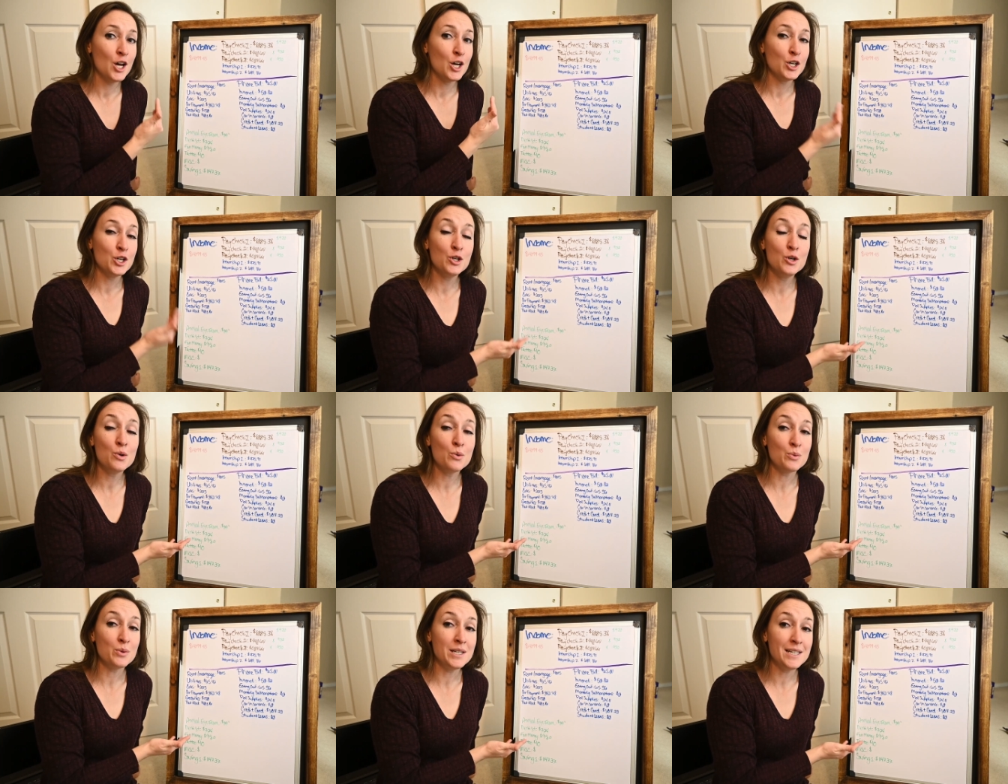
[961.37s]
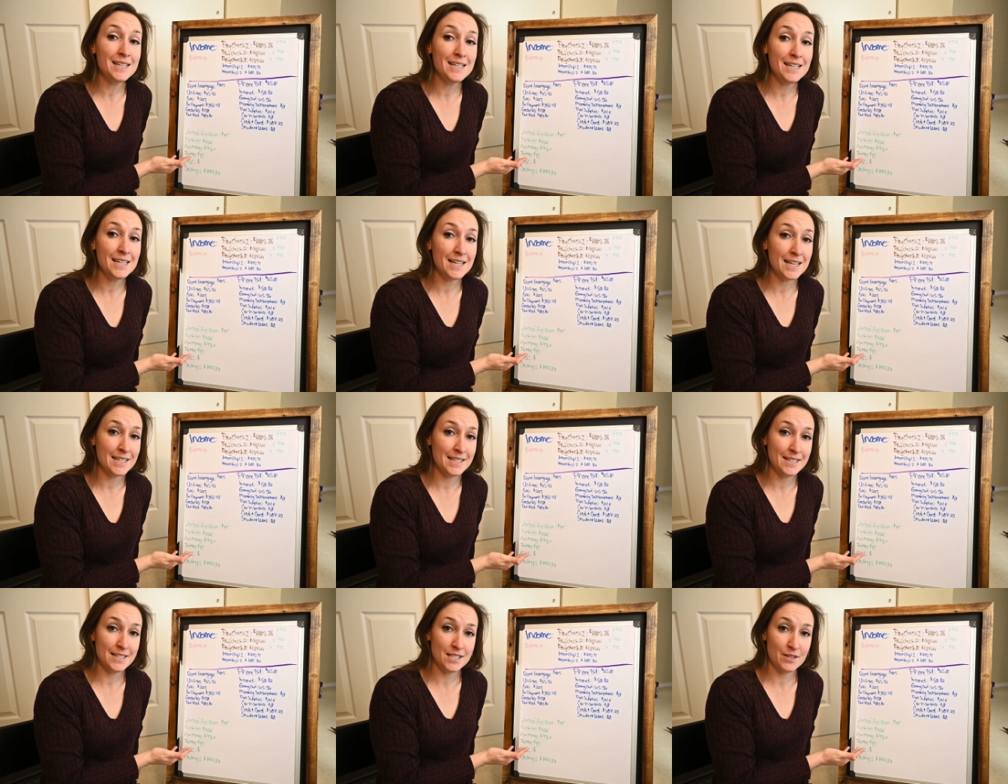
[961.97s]
You don't need
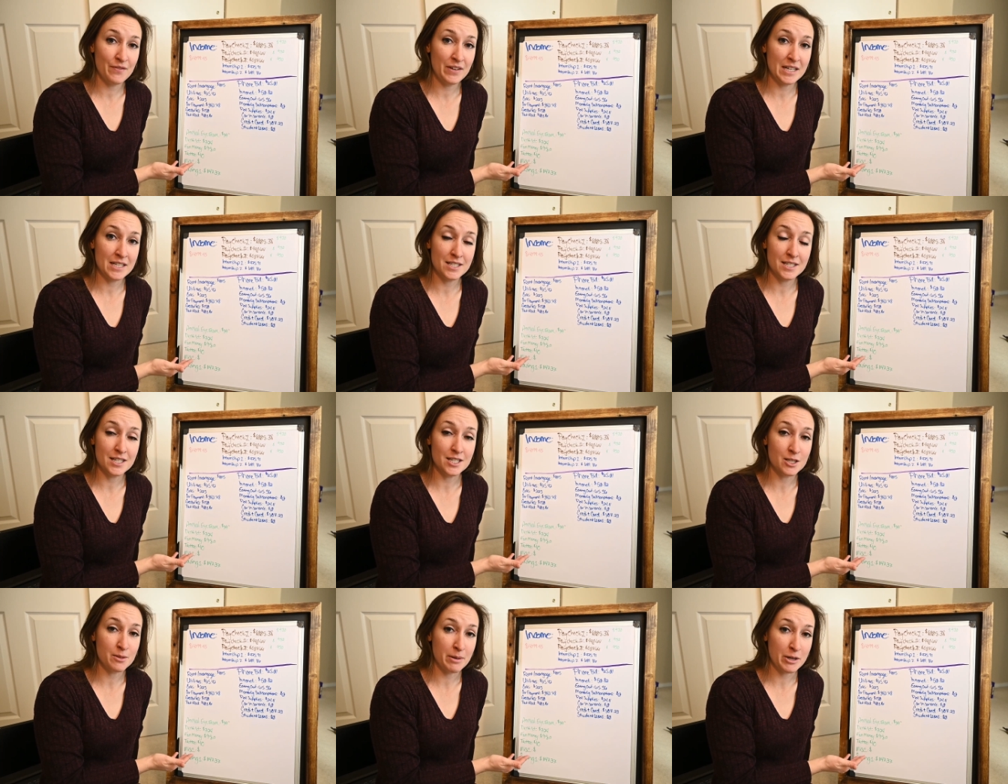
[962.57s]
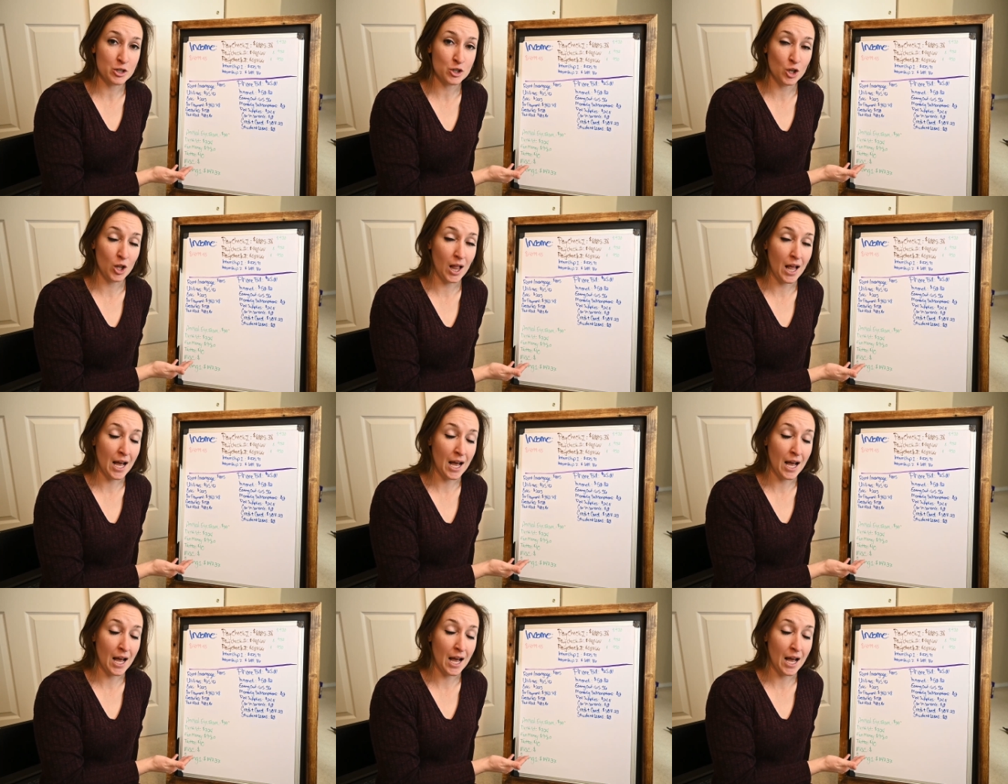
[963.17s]
any fancy special